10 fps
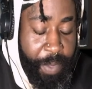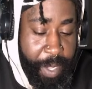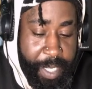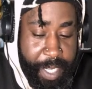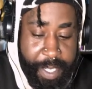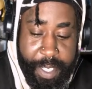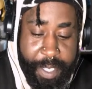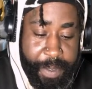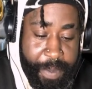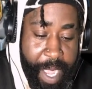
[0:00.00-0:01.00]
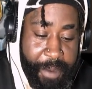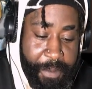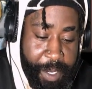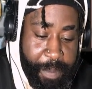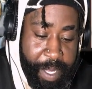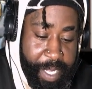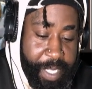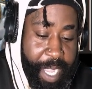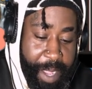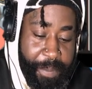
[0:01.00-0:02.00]
just, not free to play,
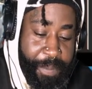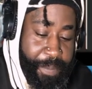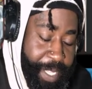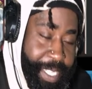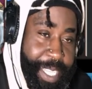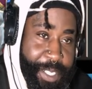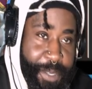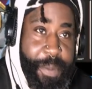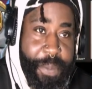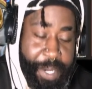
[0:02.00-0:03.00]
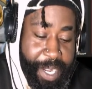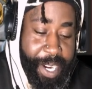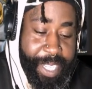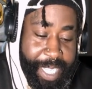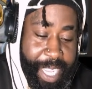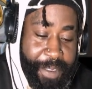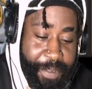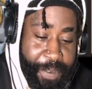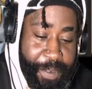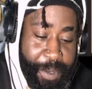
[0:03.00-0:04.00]
because these guys are going to be pretty hard to get if
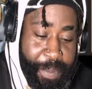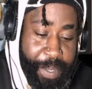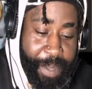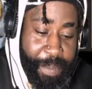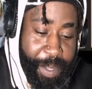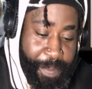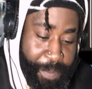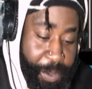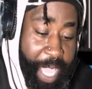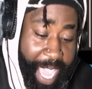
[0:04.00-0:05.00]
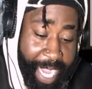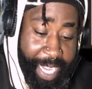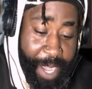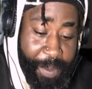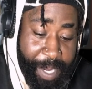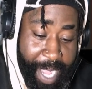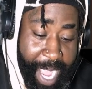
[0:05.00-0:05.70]
you're free to play, but you can get one.